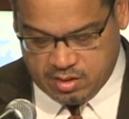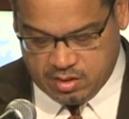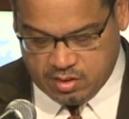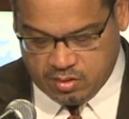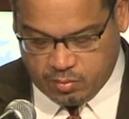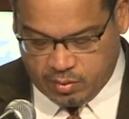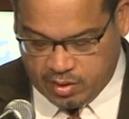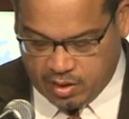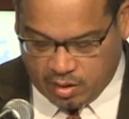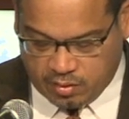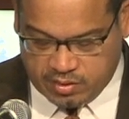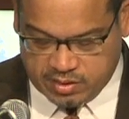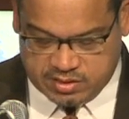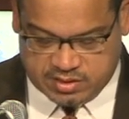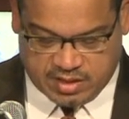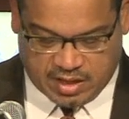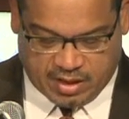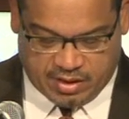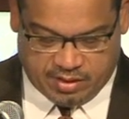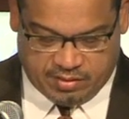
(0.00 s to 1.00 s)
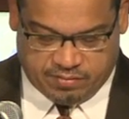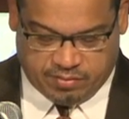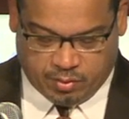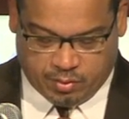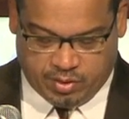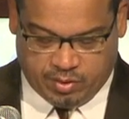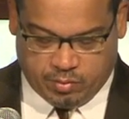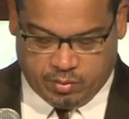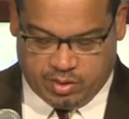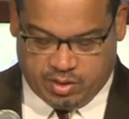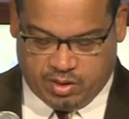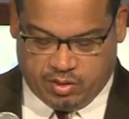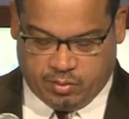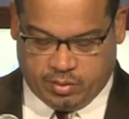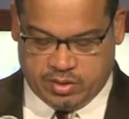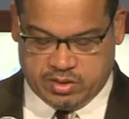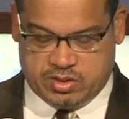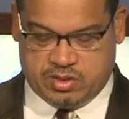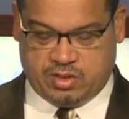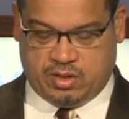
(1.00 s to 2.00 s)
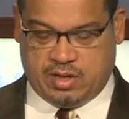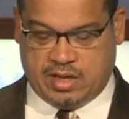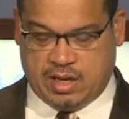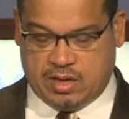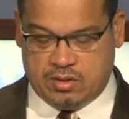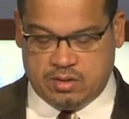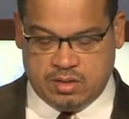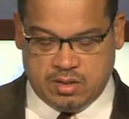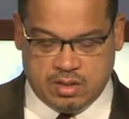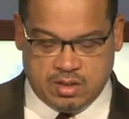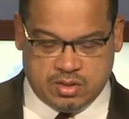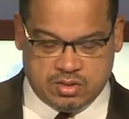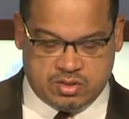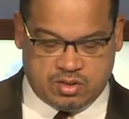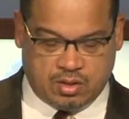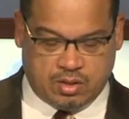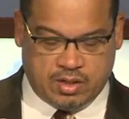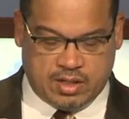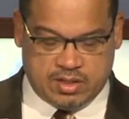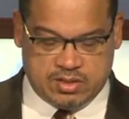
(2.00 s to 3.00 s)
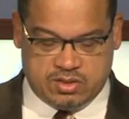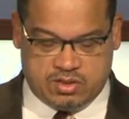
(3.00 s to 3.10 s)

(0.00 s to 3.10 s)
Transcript: We know that Saturday voting would increase turnout, so let's